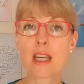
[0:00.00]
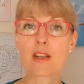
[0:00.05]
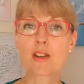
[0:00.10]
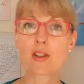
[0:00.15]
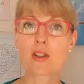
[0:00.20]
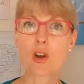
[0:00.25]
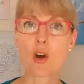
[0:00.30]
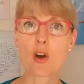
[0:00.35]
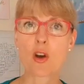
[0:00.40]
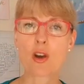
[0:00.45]

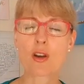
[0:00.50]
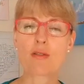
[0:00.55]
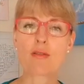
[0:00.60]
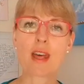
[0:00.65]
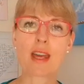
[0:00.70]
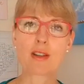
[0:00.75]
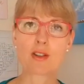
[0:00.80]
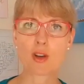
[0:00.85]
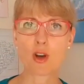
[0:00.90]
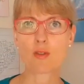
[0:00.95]
So
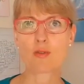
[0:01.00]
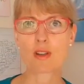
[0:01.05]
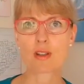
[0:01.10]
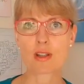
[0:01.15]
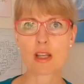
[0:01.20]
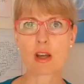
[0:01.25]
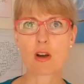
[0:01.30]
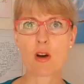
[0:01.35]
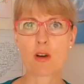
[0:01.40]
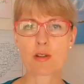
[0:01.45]
that's
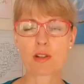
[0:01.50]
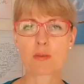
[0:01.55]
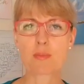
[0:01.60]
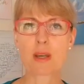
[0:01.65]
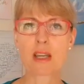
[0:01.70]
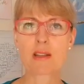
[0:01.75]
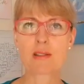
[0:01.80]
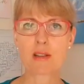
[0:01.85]
obviously got to be